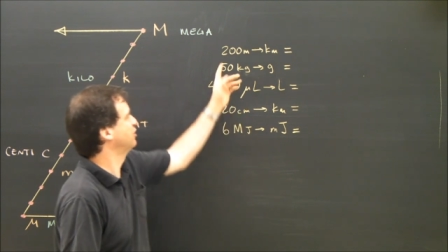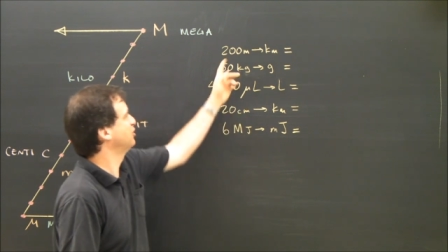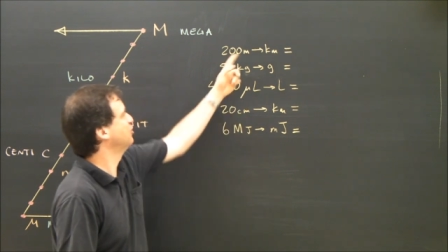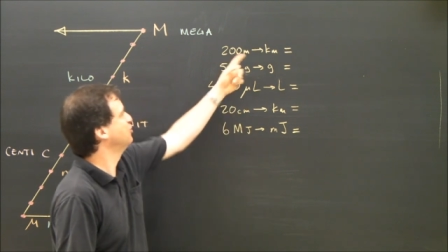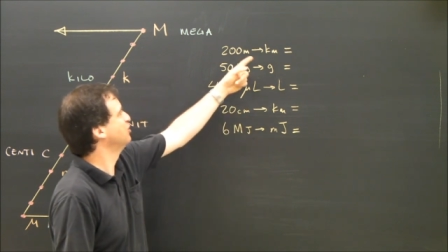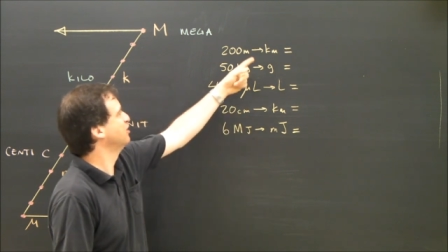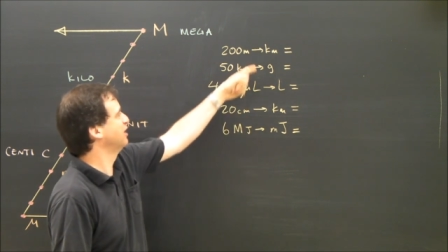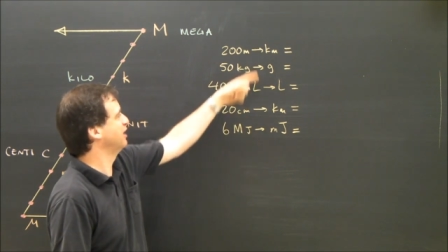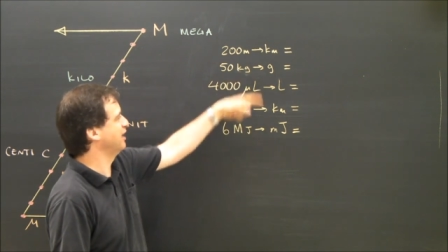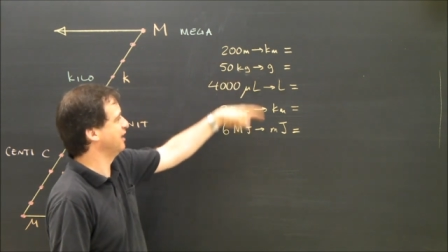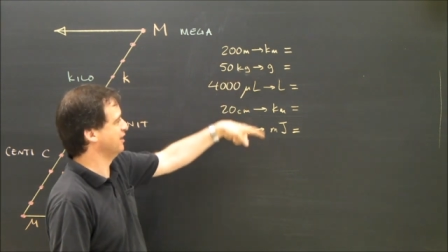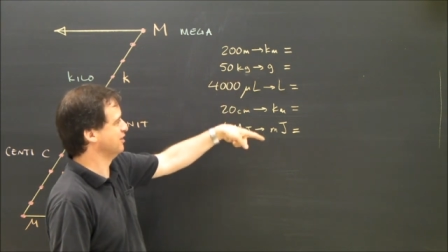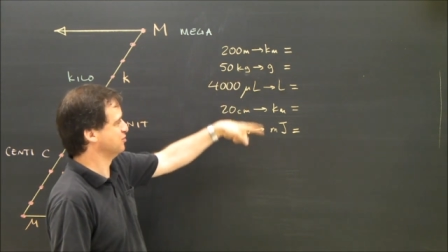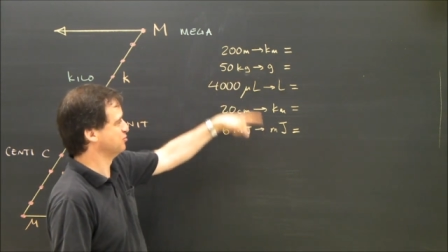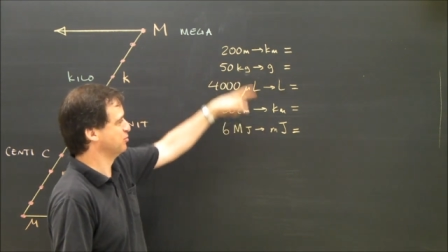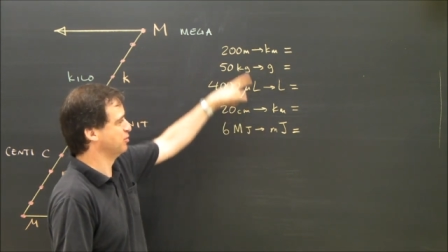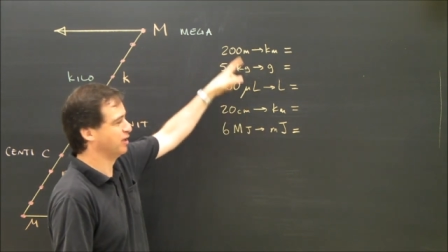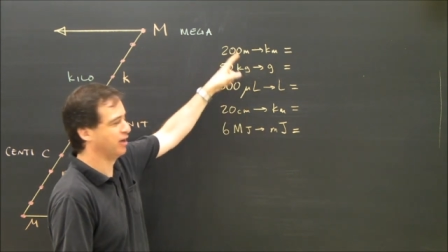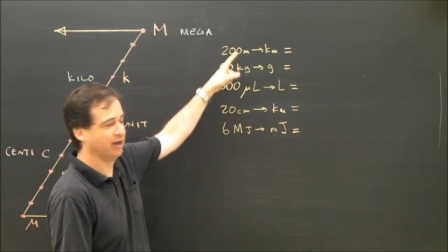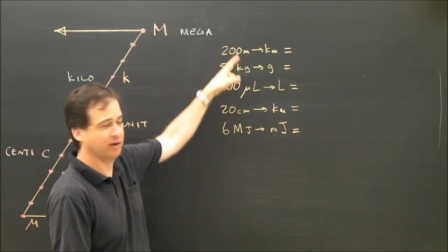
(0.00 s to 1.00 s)
unit is
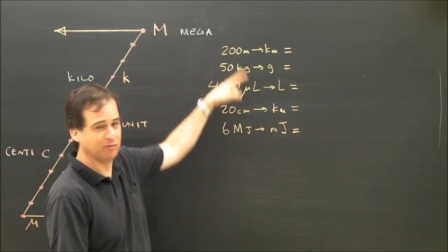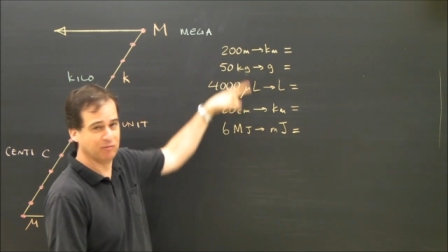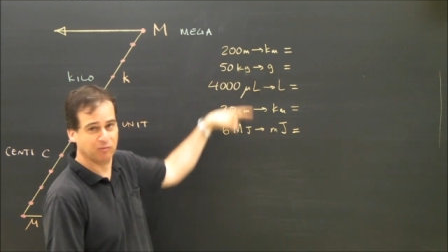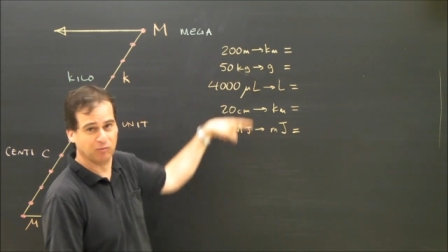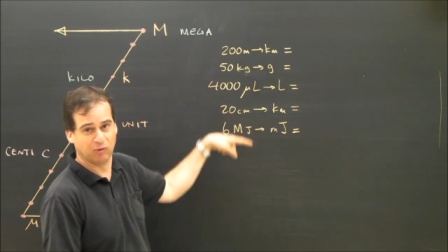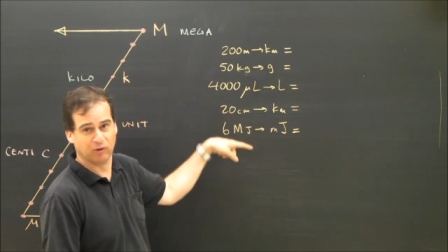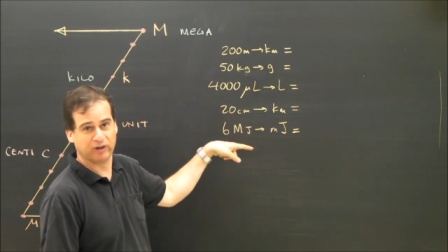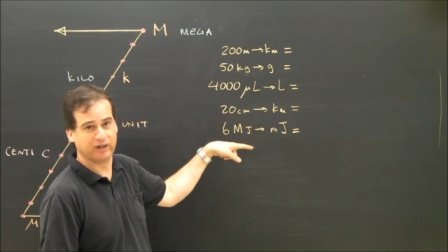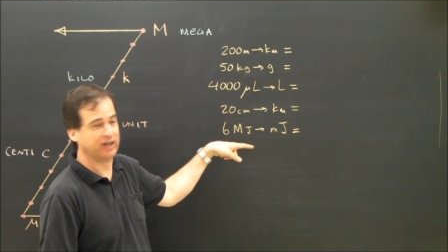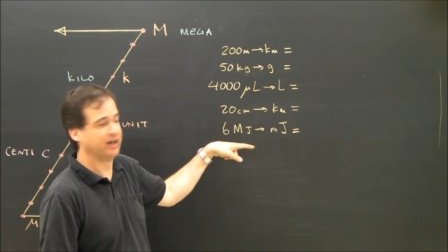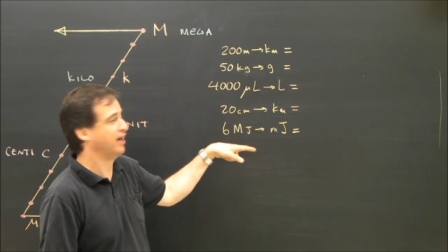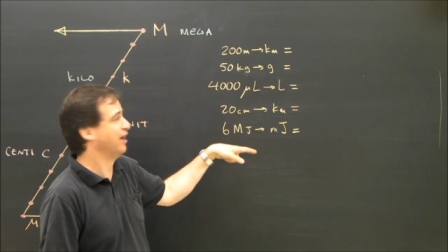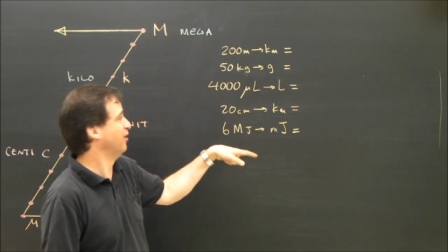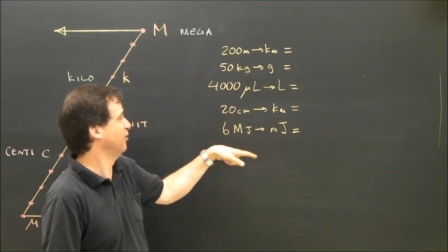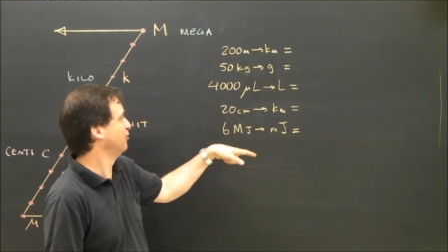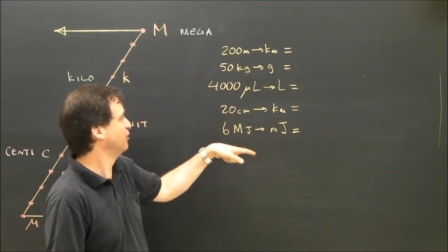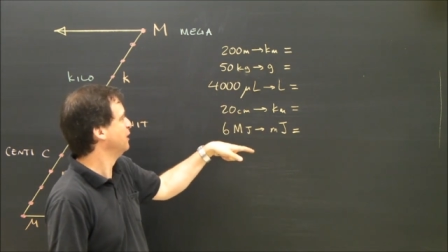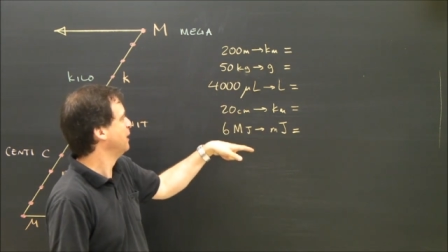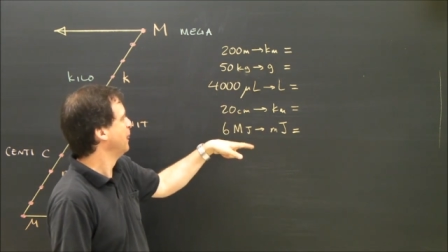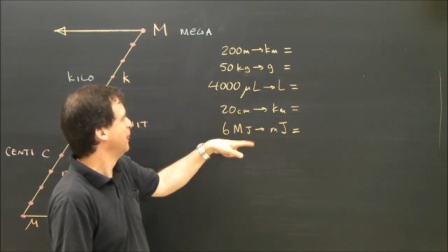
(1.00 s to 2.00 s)
when I work it
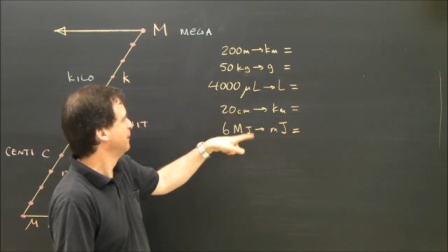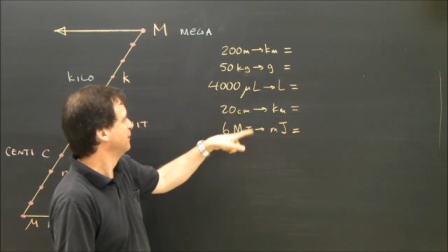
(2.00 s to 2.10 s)
out.